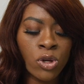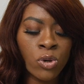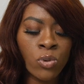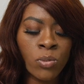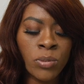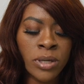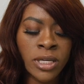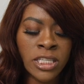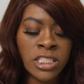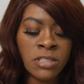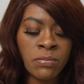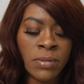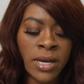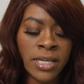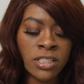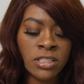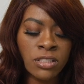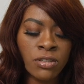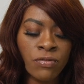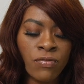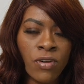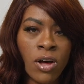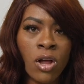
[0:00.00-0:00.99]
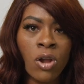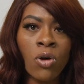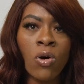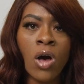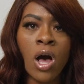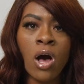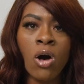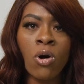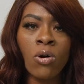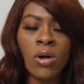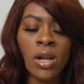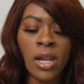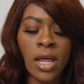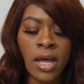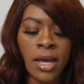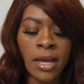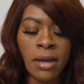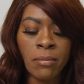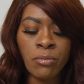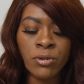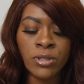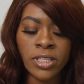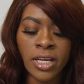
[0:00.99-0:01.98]
You'll be expected to follow all
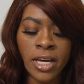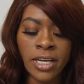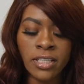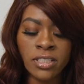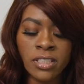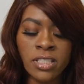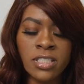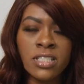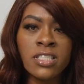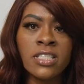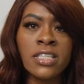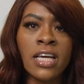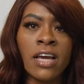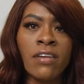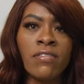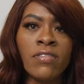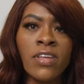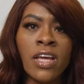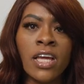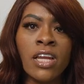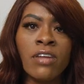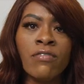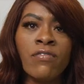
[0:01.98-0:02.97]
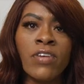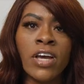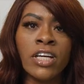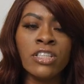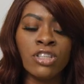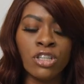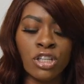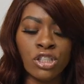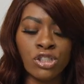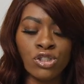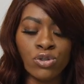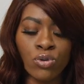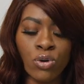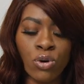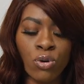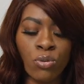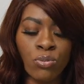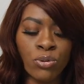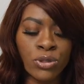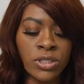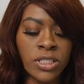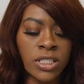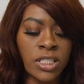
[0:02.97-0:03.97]
client protection, safety, and infection control
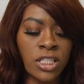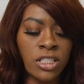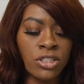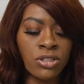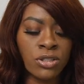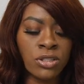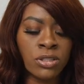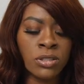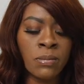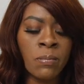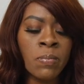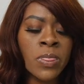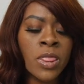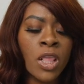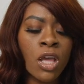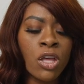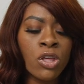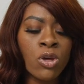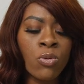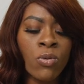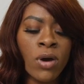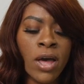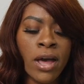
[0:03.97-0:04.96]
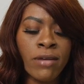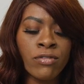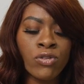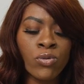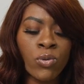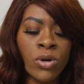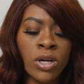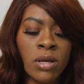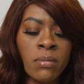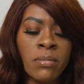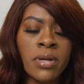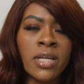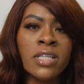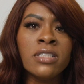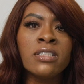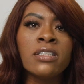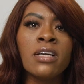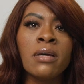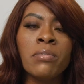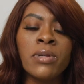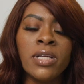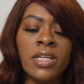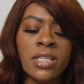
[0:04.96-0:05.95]
procedures. You will have 20 minutes
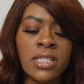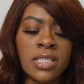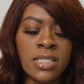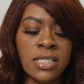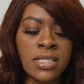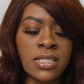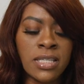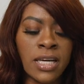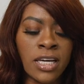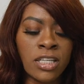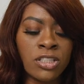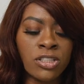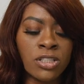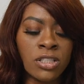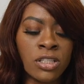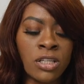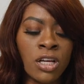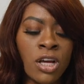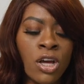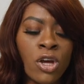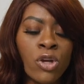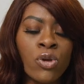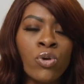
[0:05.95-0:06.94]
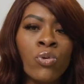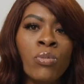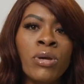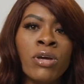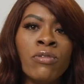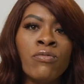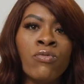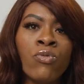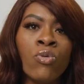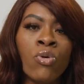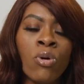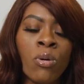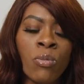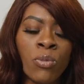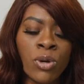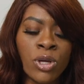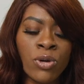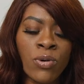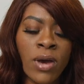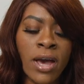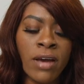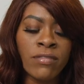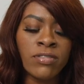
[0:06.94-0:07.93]
to complete this section. You'll be informed when
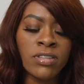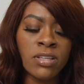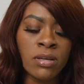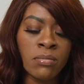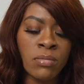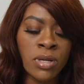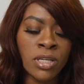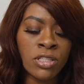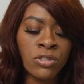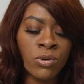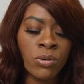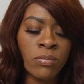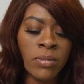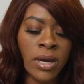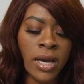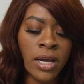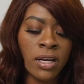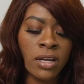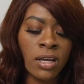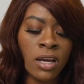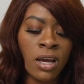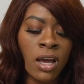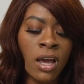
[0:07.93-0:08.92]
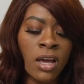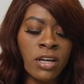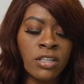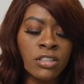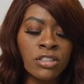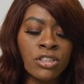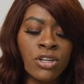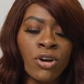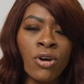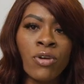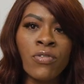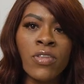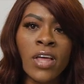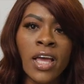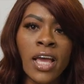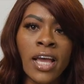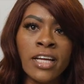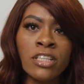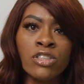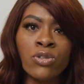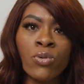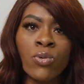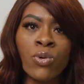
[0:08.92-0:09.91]
you have 10 minutes remaining. Turn the
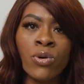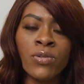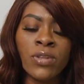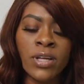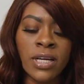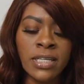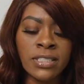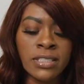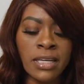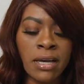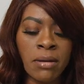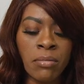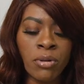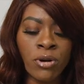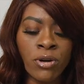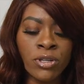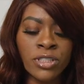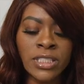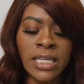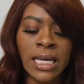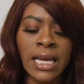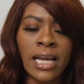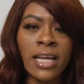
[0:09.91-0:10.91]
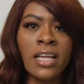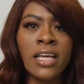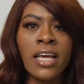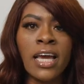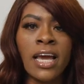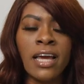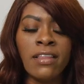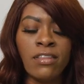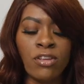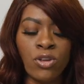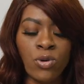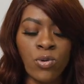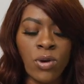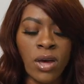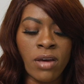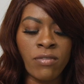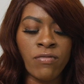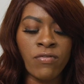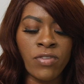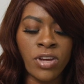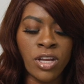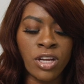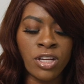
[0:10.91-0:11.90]
hand toward the examiner to indicate you
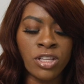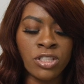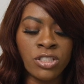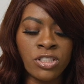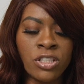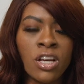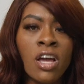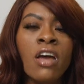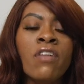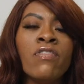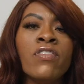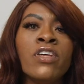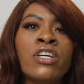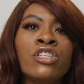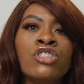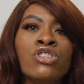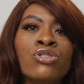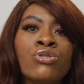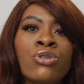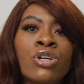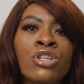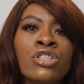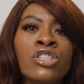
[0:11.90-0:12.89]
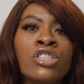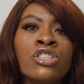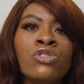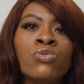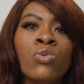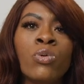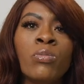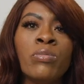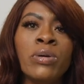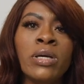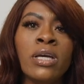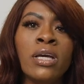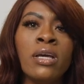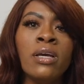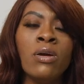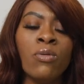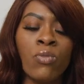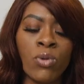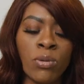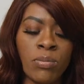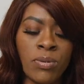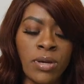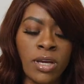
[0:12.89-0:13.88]
have finished. The instructions will be
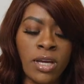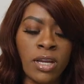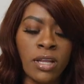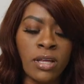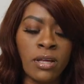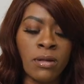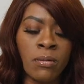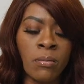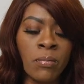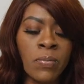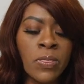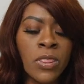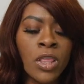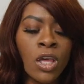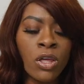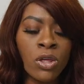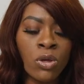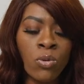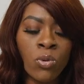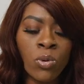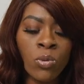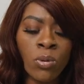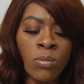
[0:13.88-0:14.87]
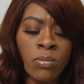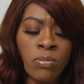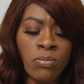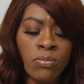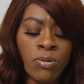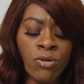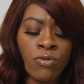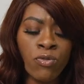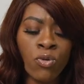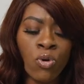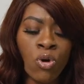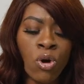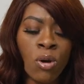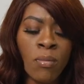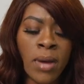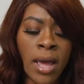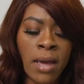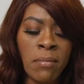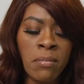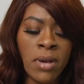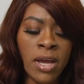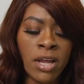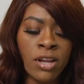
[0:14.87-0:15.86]
repeated. You will perform
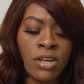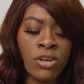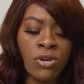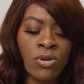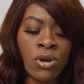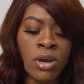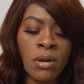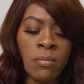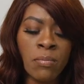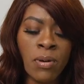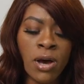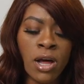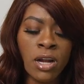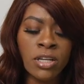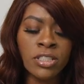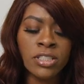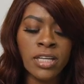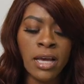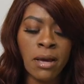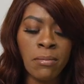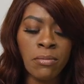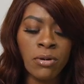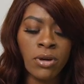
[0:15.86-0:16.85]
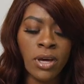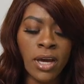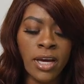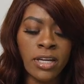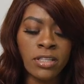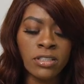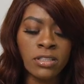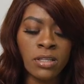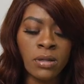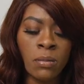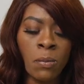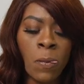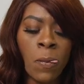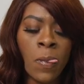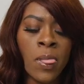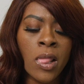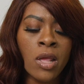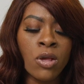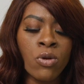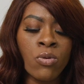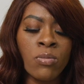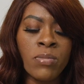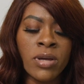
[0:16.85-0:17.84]
a manicure and polish application.
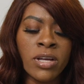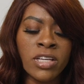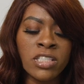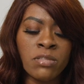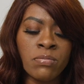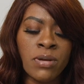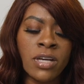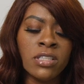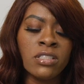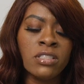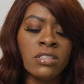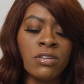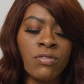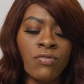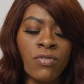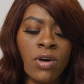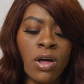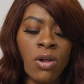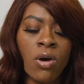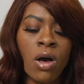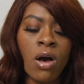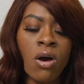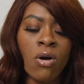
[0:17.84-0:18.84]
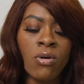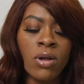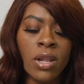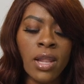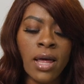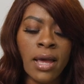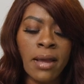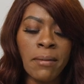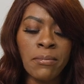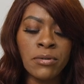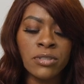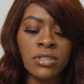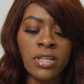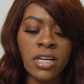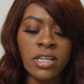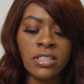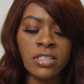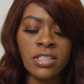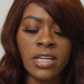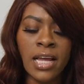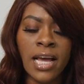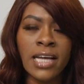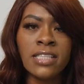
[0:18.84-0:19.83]
You will be expected to follow all client
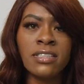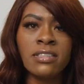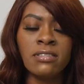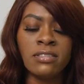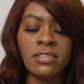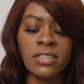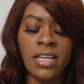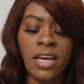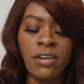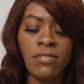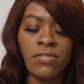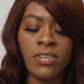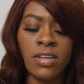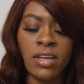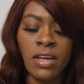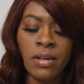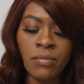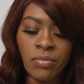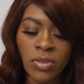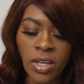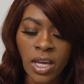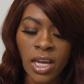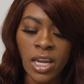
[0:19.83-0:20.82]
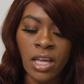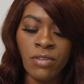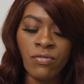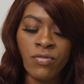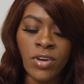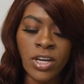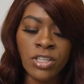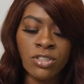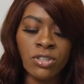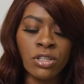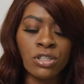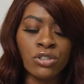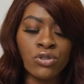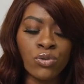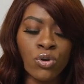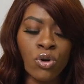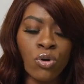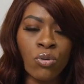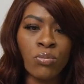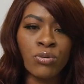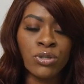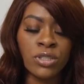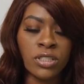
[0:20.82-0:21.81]
protection, safety, and infection
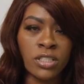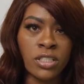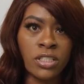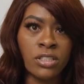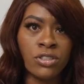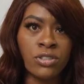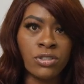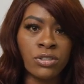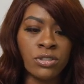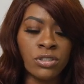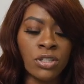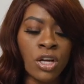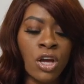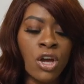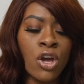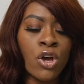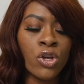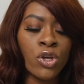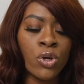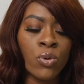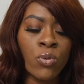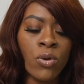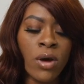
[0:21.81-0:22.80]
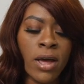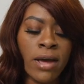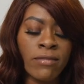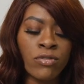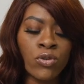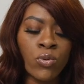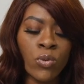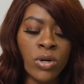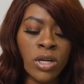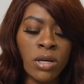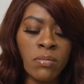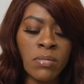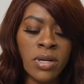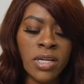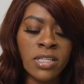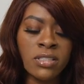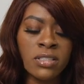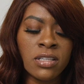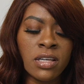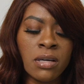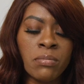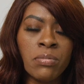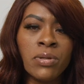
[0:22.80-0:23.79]
control procedures. You will have 20 minutes
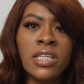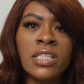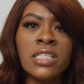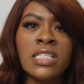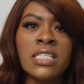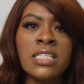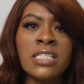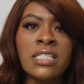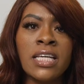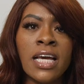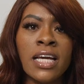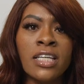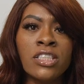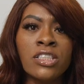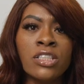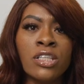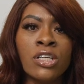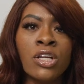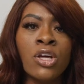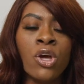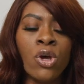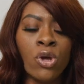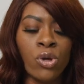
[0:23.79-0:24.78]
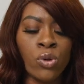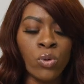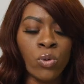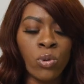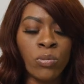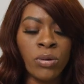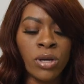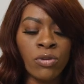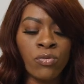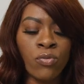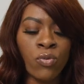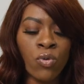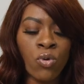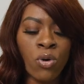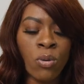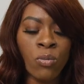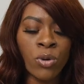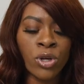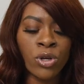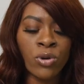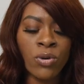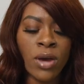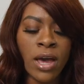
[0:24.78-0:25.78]
to complete this section. You will be informed
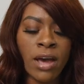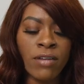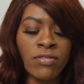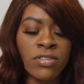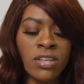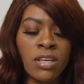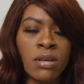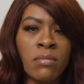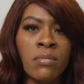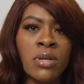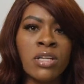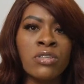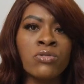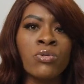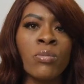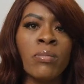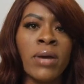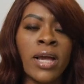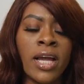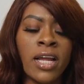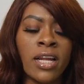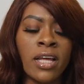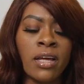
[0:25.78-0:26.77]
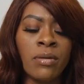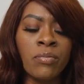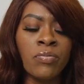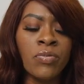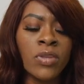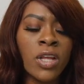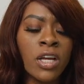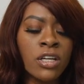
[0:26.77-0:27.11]
when you have 10 minutes remaining.